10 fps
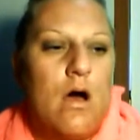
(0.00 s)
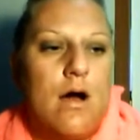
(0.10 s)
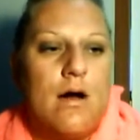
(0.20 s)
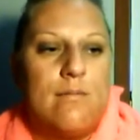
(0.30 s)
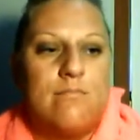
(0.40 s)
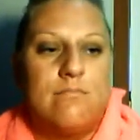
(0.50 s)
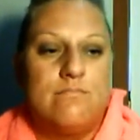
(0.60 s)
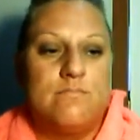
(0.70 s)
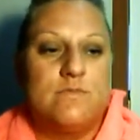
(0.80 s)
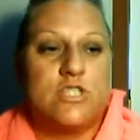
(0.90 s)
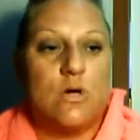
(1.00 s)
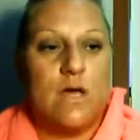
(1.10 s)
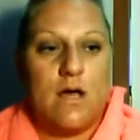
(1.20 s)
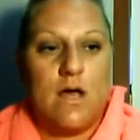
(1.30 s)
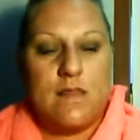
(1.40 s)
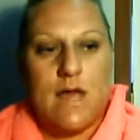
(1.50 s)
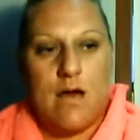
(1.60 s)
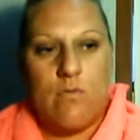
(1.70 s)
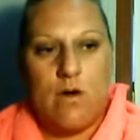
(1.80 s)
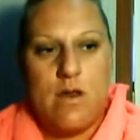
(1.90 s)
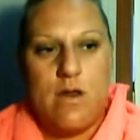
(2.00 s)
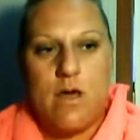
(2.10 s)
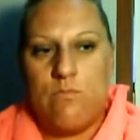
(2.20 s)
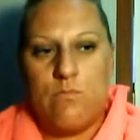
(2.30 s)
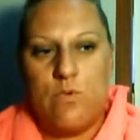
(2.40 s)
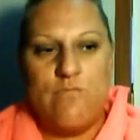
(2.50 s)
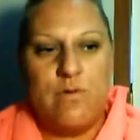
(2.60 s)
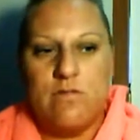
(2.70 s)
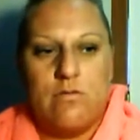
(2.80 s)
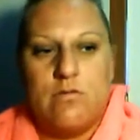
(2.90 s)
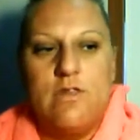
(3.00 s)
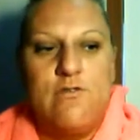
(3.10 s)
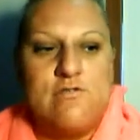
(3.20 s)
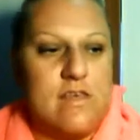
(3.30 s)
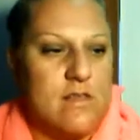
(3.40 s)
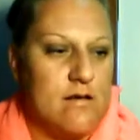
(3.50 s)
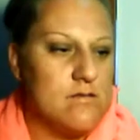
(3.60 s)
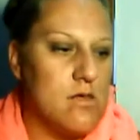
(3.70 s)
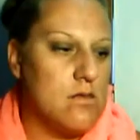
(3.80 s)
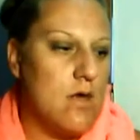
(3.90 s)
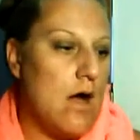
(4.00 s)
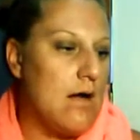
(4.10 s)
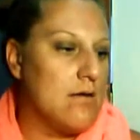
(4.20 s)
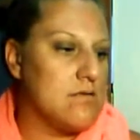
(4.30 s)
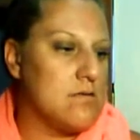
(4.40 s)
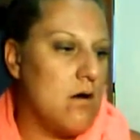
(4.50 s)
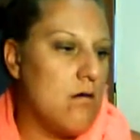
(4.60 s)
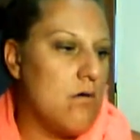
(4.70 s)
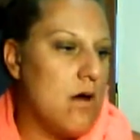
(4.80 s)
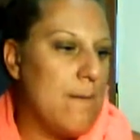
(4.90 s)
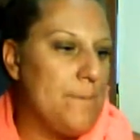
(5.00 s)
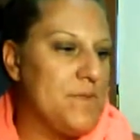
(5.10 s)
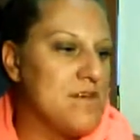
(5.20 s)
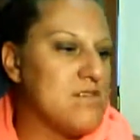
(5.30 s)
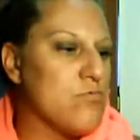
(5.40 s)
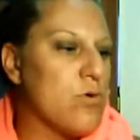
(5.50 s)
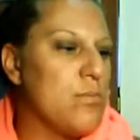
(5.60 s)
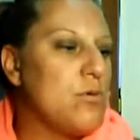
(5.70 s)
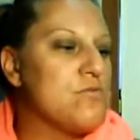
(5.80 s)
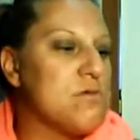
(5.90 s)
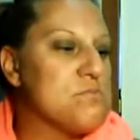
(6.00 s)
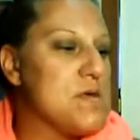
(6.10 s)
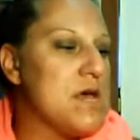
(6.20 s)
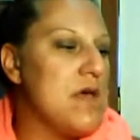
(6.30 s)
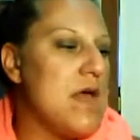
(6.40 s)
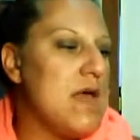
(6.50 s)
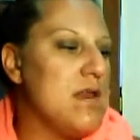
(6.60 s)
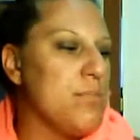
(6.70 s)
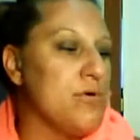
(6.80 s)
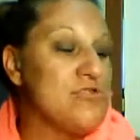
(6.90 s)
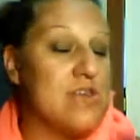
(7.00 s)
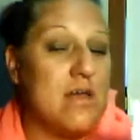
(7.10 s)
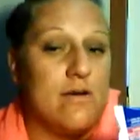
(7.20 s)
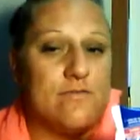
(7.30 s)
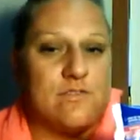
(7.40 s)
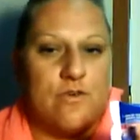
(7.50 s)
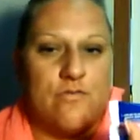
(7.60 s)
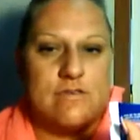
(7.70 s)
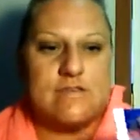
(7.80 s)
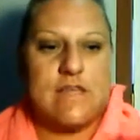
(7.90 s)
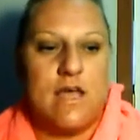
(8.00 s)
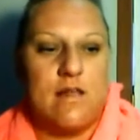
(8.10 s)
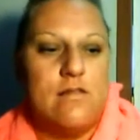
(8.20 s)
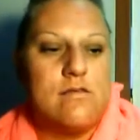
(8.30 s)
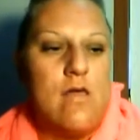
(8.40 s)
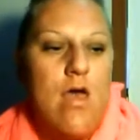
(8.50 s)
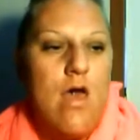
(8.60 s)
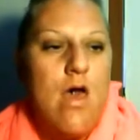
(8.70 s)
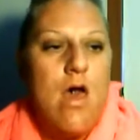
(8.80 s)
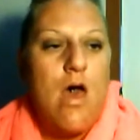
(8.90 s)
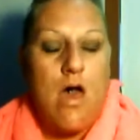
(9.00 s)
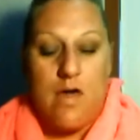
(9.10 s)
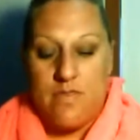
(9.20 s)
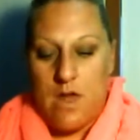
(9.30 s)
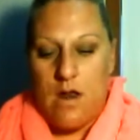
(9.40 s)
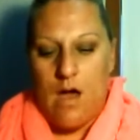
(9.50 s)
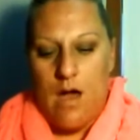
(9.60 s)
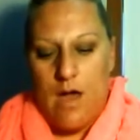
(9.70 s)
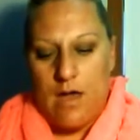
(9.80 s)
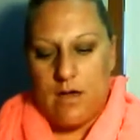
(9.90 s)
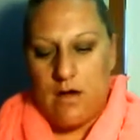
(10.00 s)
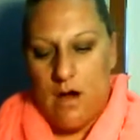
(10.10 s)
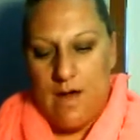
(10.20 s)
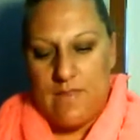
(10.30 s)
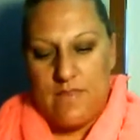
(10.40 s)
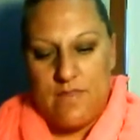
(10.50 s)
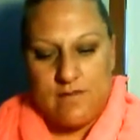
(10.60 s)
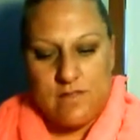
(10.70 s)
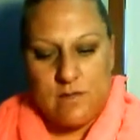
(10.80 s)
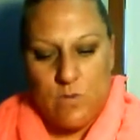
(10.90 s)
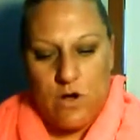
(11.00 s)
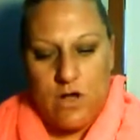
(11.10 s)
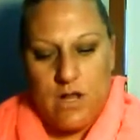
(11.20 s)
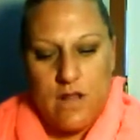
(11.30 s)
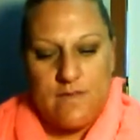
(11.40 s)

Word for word: Um so I got that one and we've been using this a lot. So um, this removes up to 80% of surface stains and then I got this one.